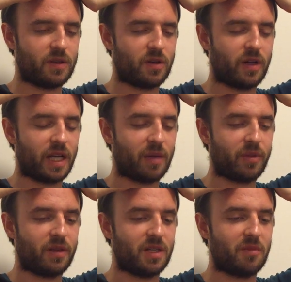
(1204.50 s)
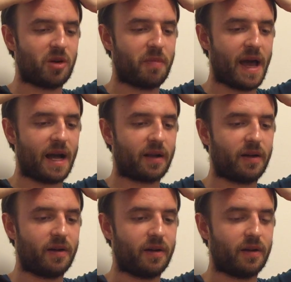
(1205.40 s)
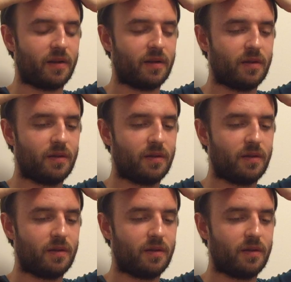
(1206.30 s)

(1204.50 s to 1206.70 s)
Turning up the dimmer pack on